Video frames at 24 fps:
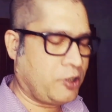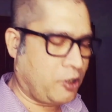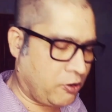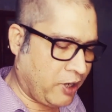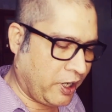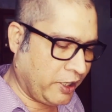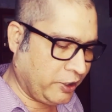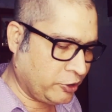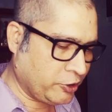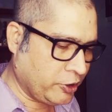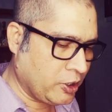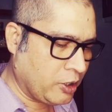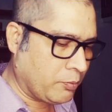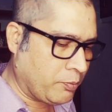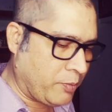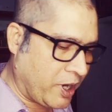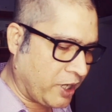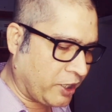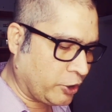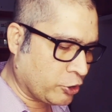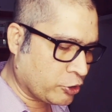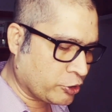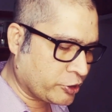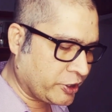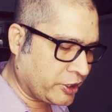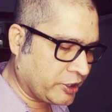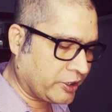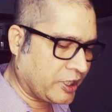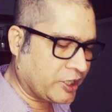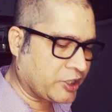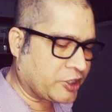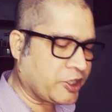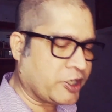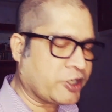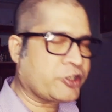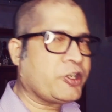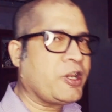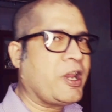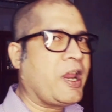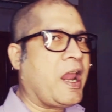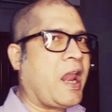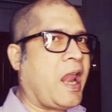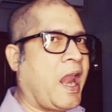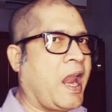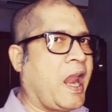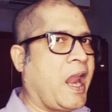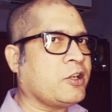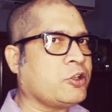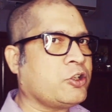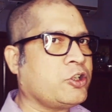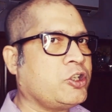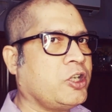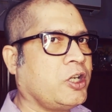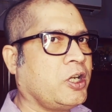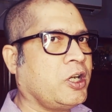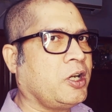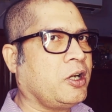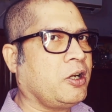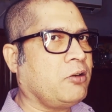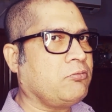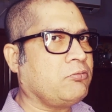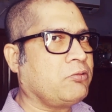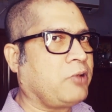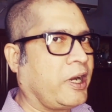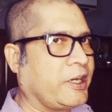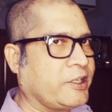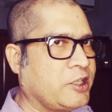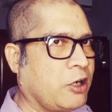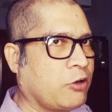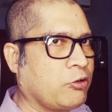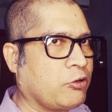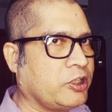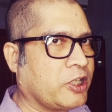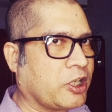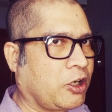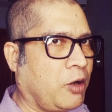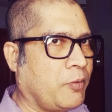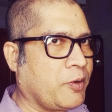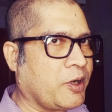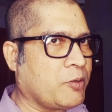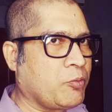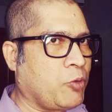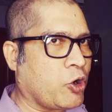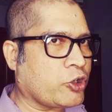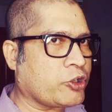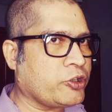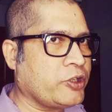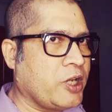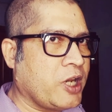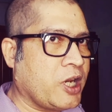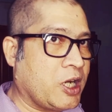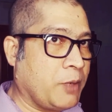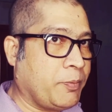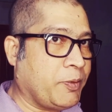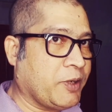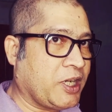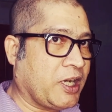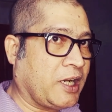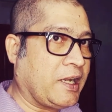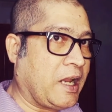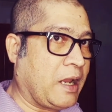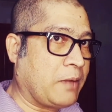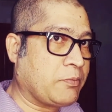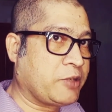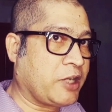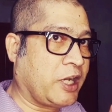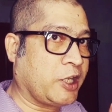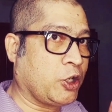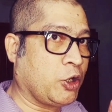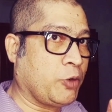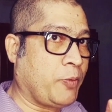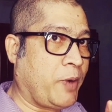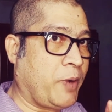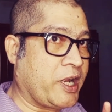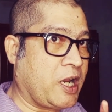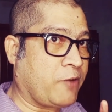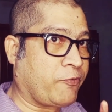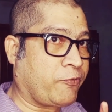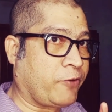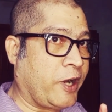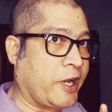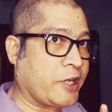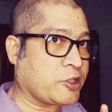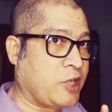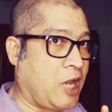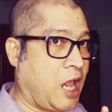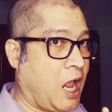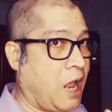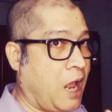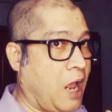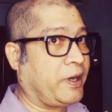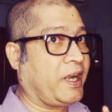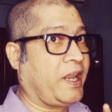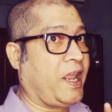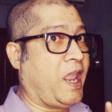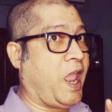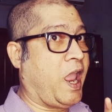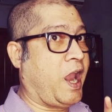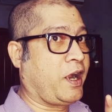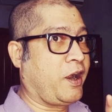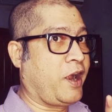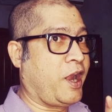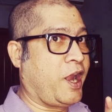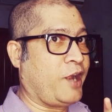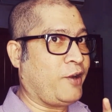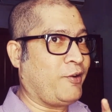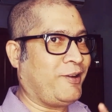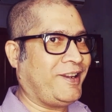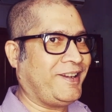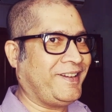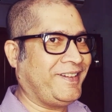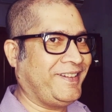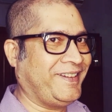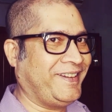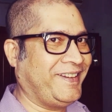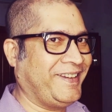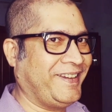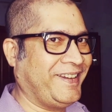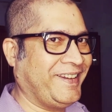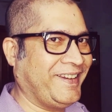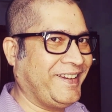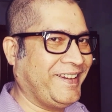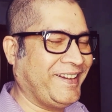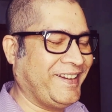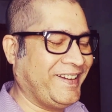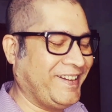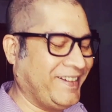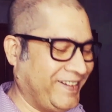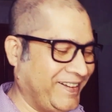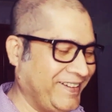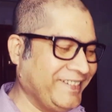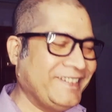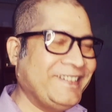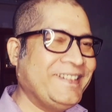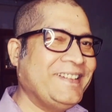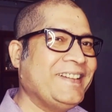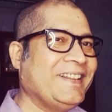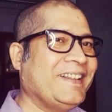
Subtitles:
All right, make your sentences and write down in the comment box. Repeatedly, I'm telling you, my dear friends, now I'm getting angry. Yeah.